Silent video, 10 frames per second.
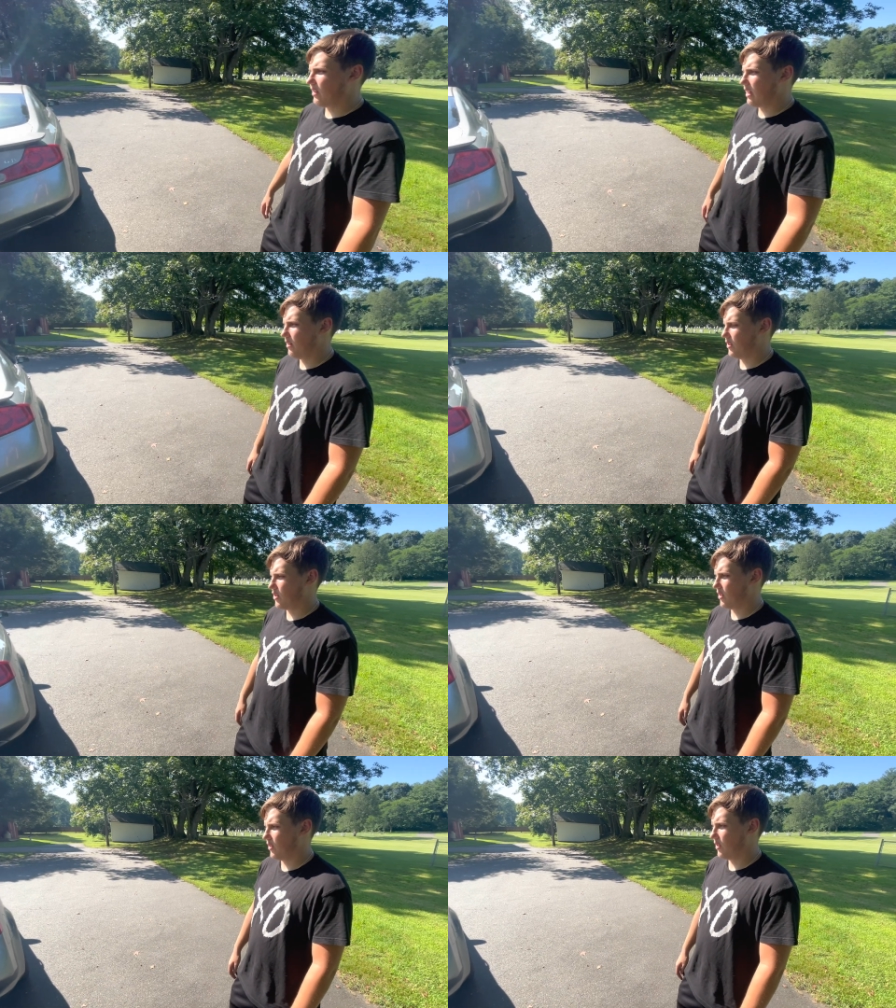how it's
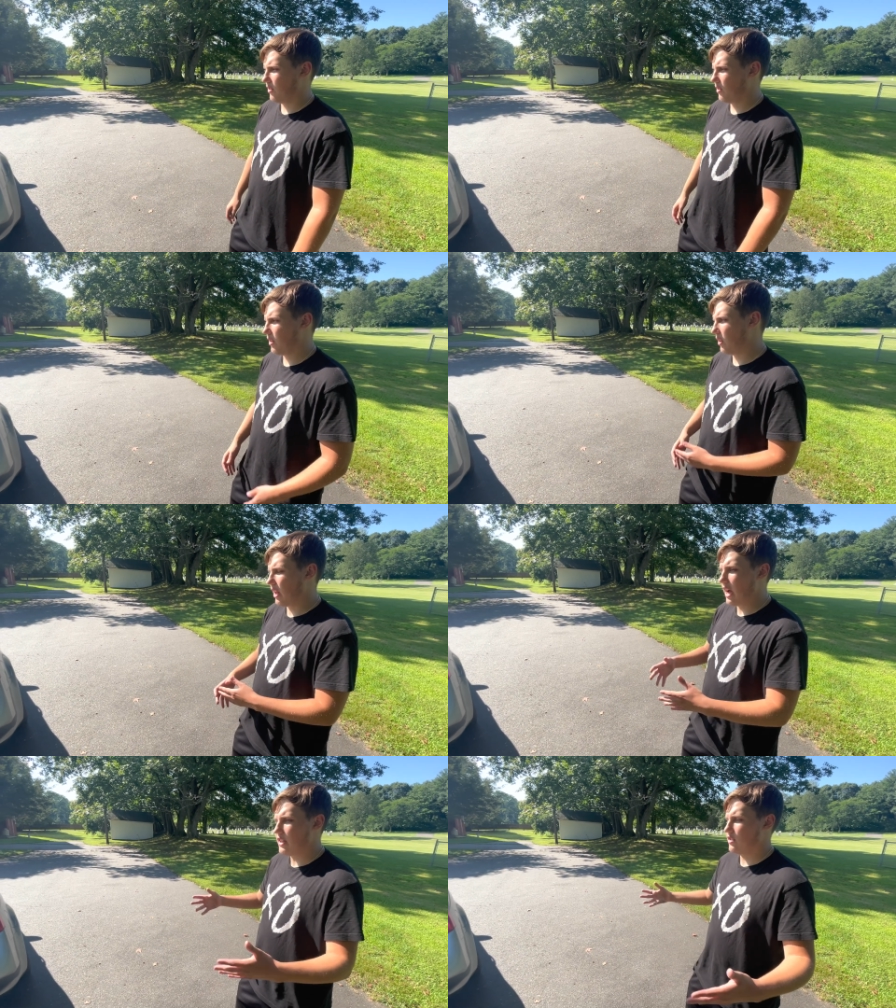just the
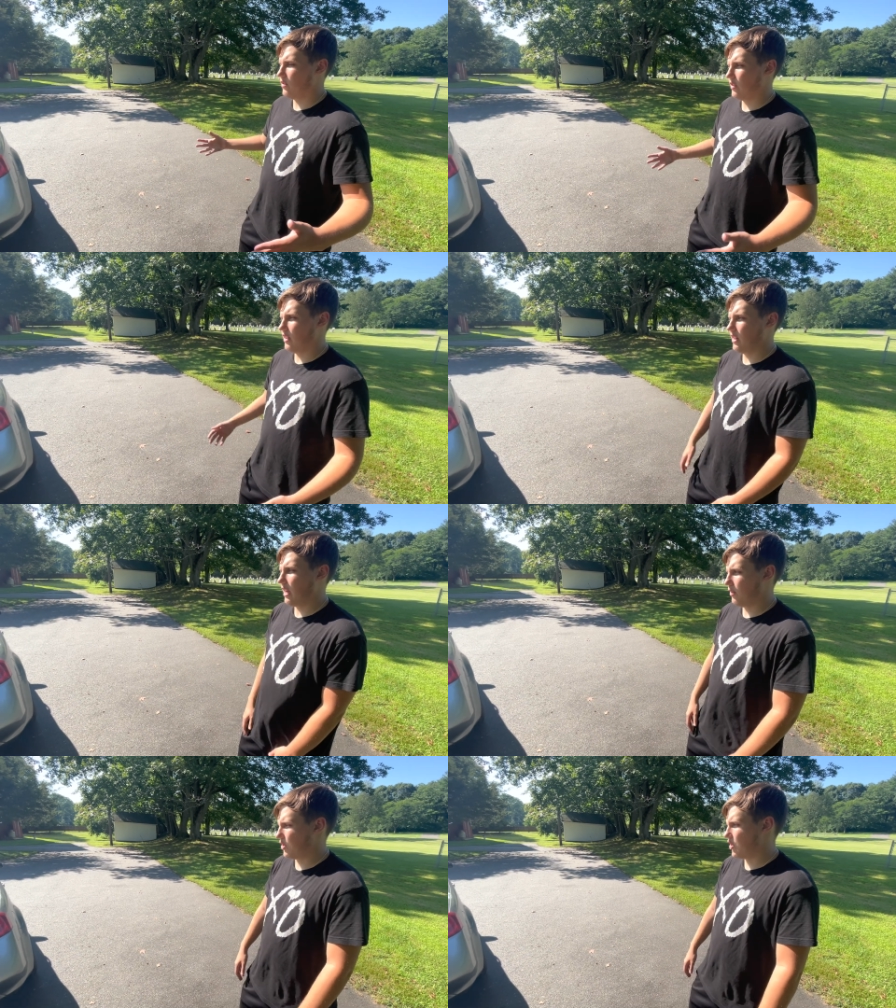lines of it and
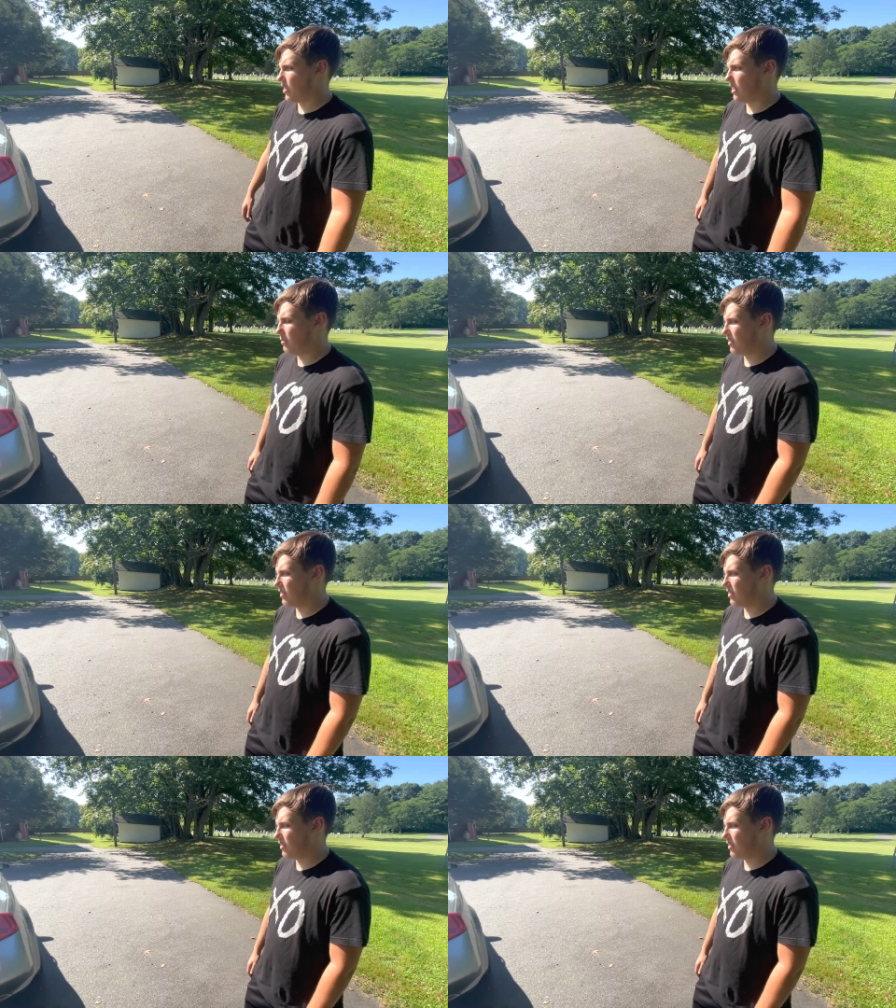how it's shaped.